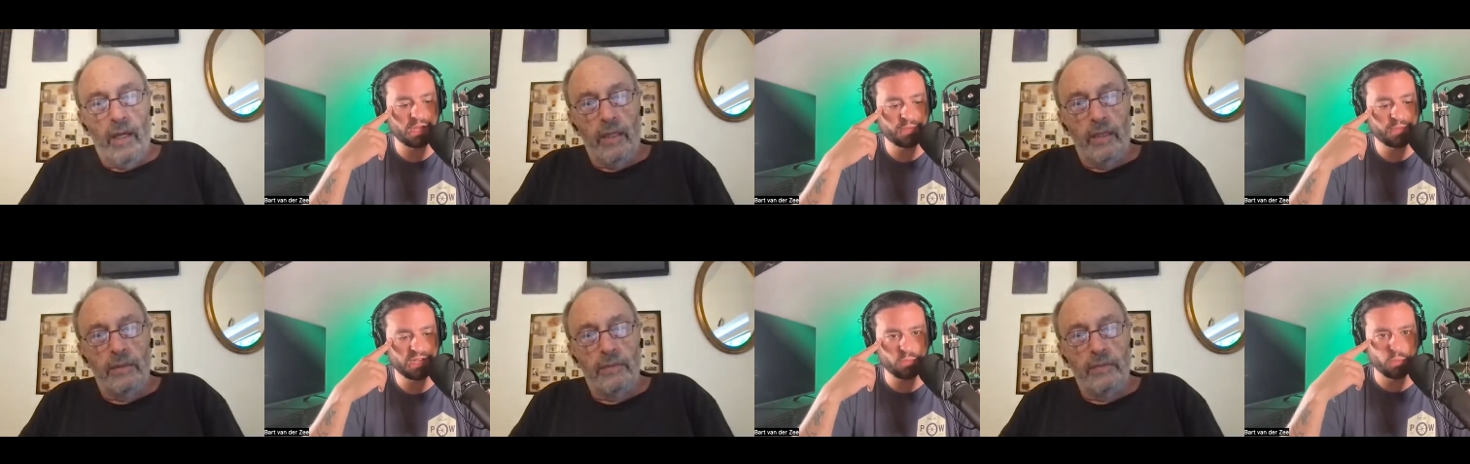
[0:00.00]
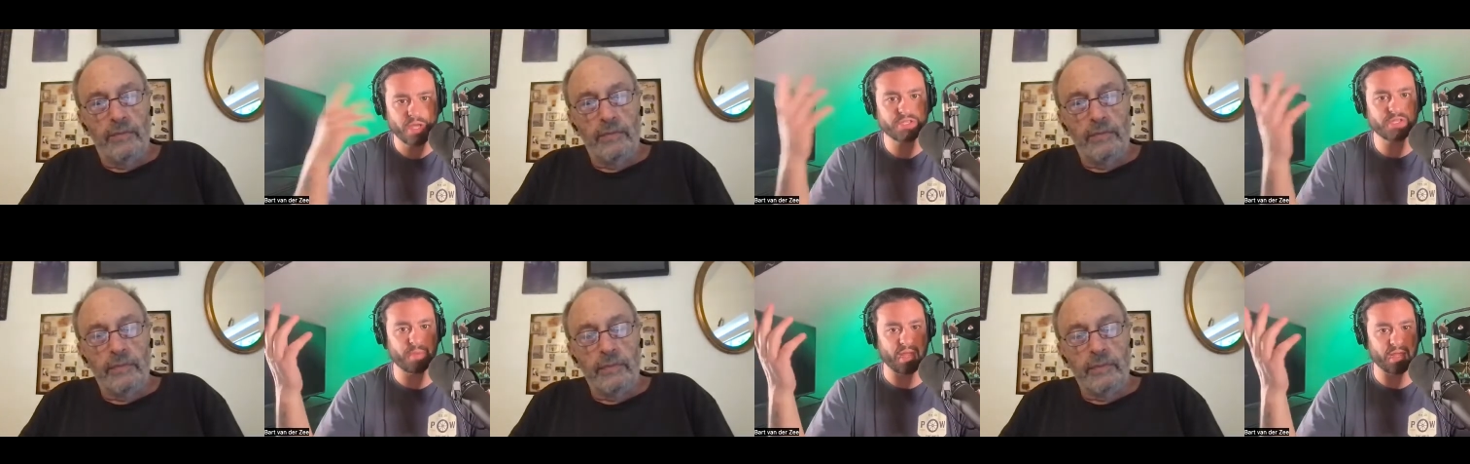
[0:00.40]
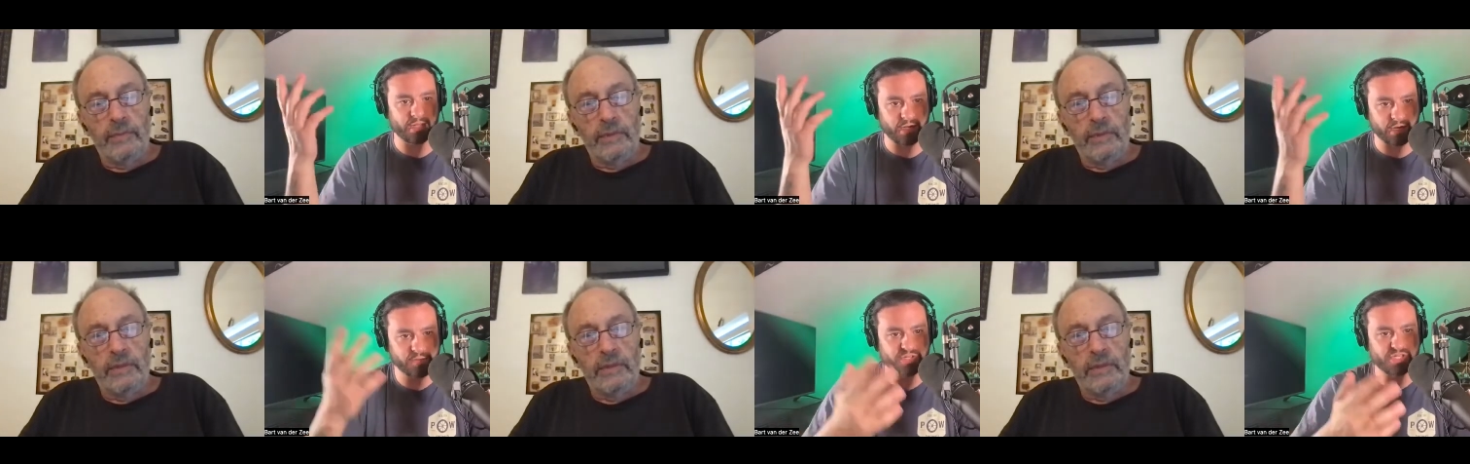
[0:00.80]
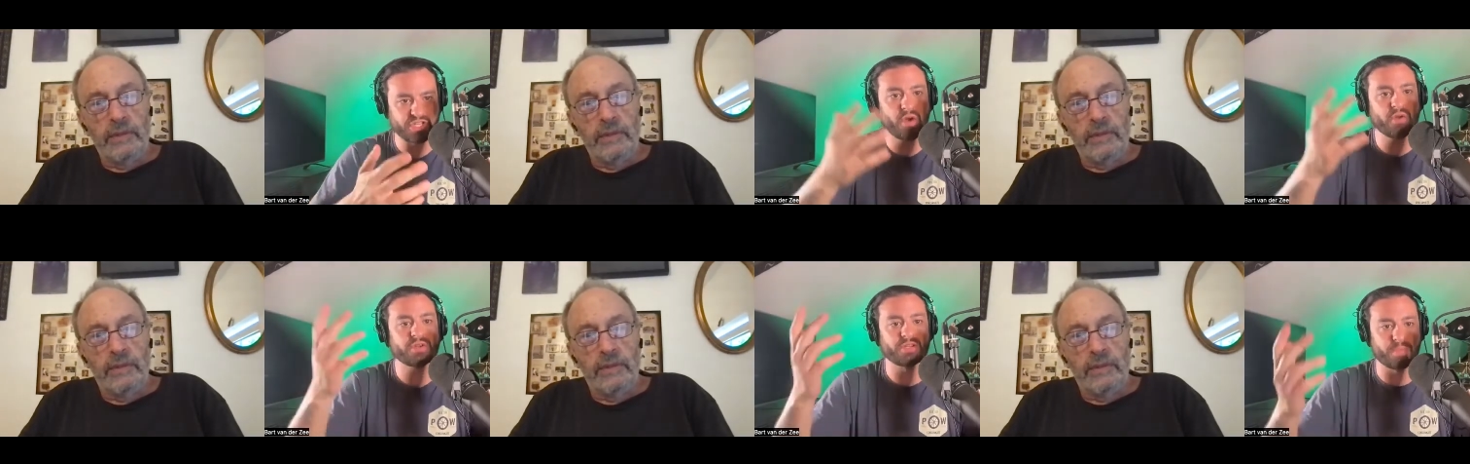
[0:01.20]
Speaker 1: I mean, he was a band leader. He was
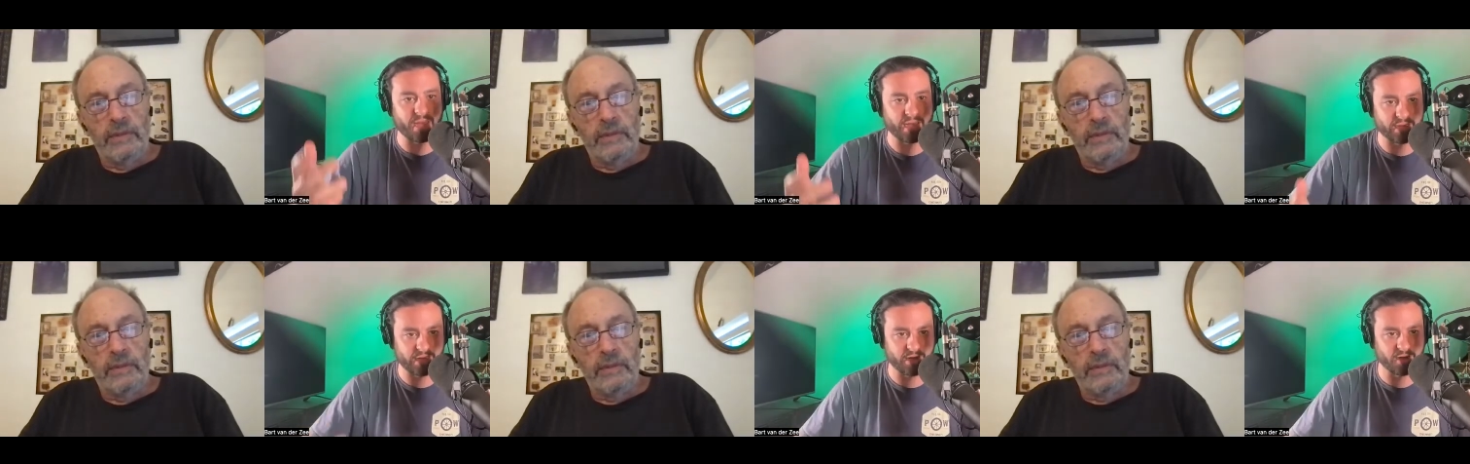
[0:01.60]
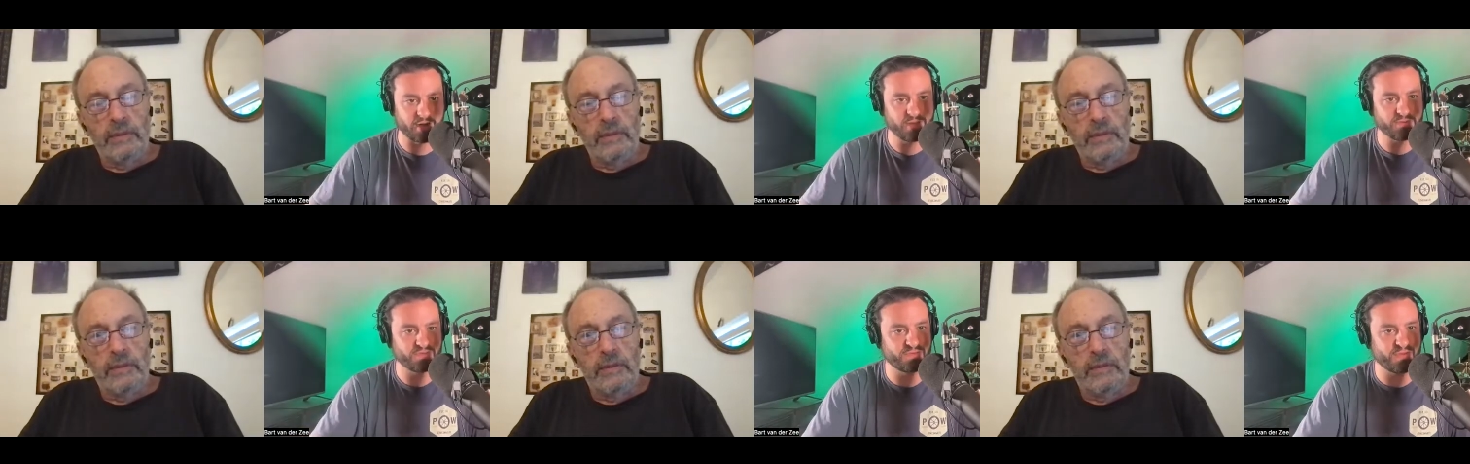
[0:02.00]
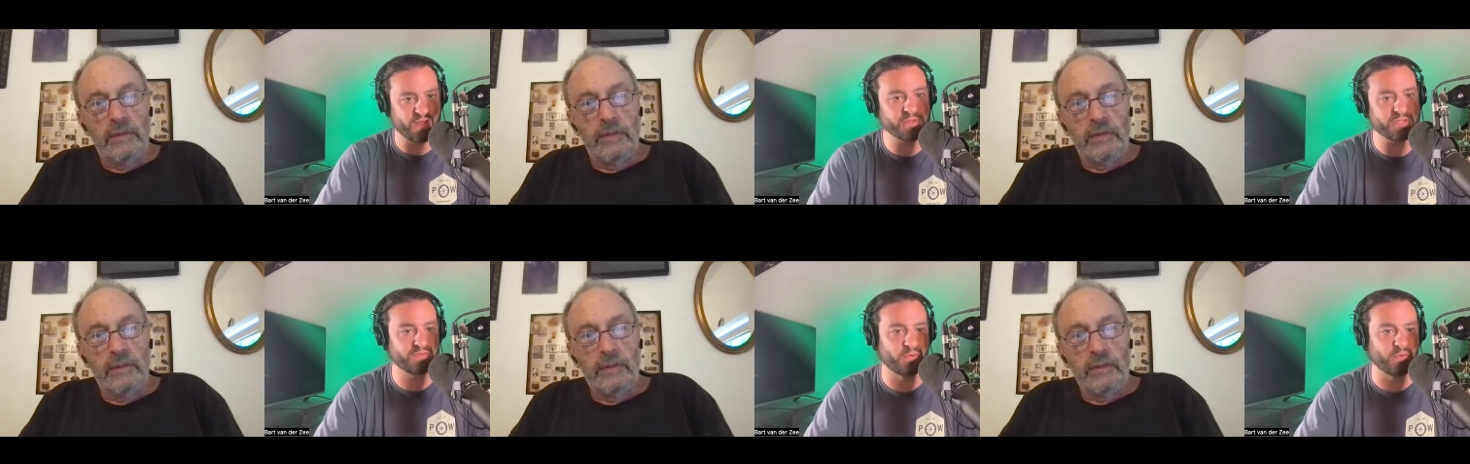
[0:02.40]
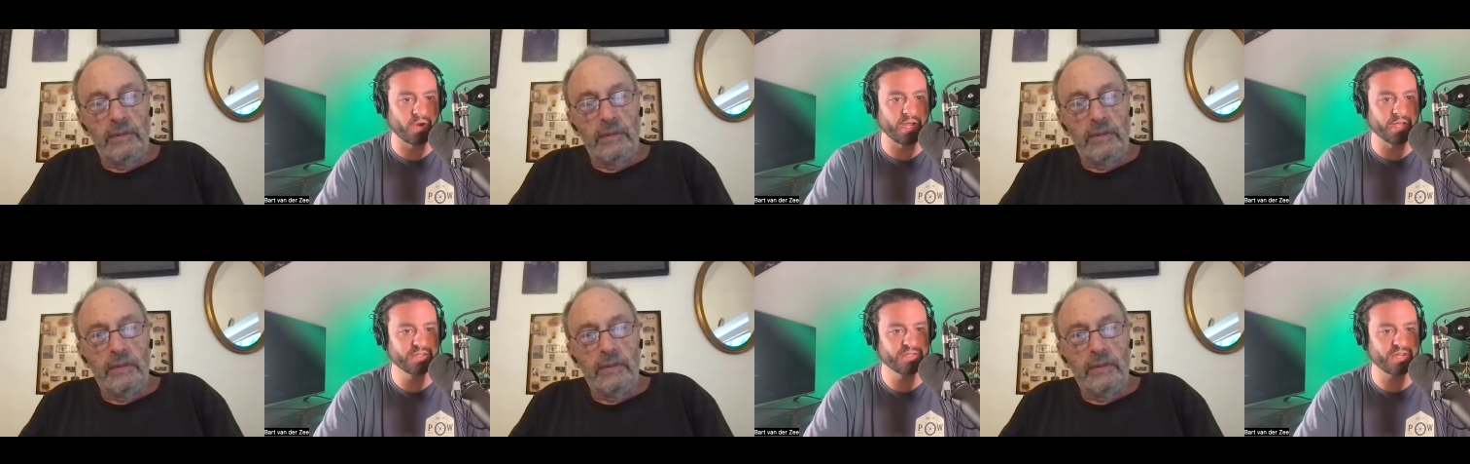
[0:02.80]
known as a band leader. He was famous
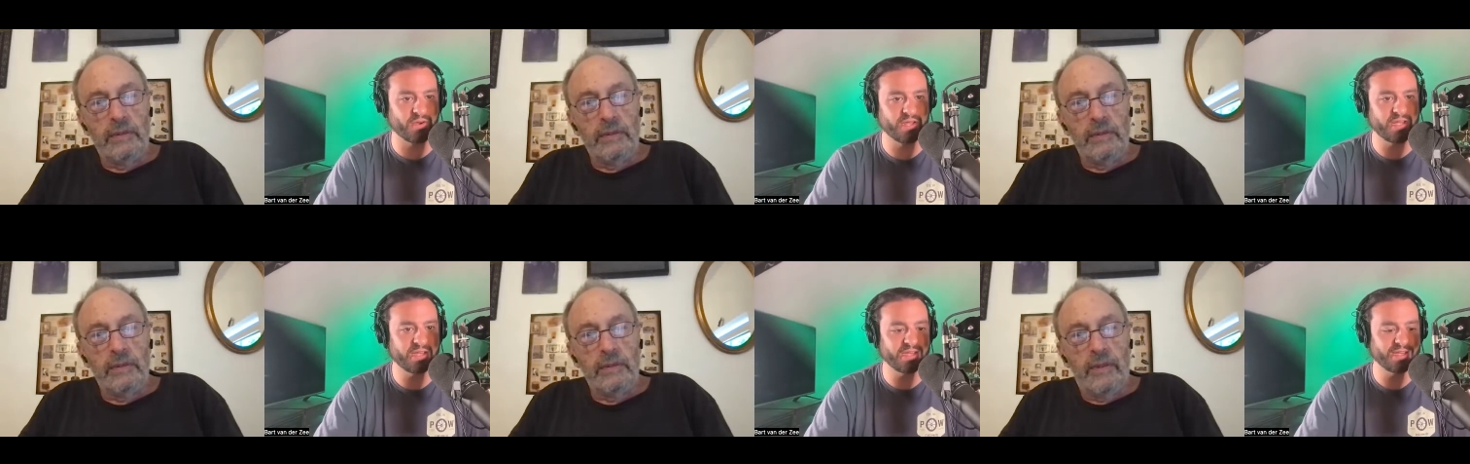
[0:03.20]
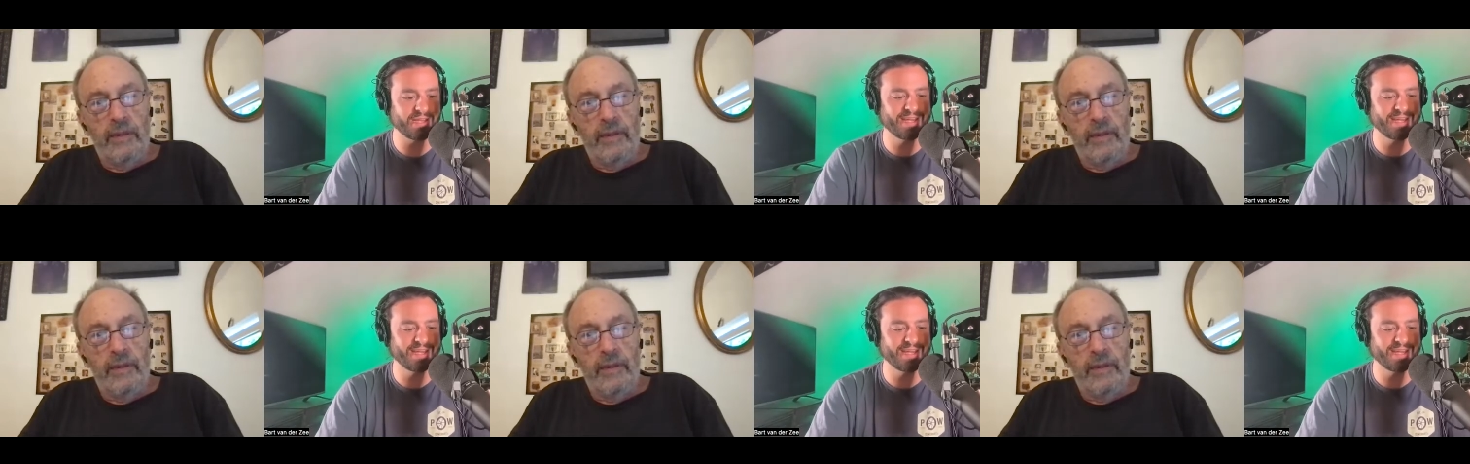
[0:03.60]
for it. So he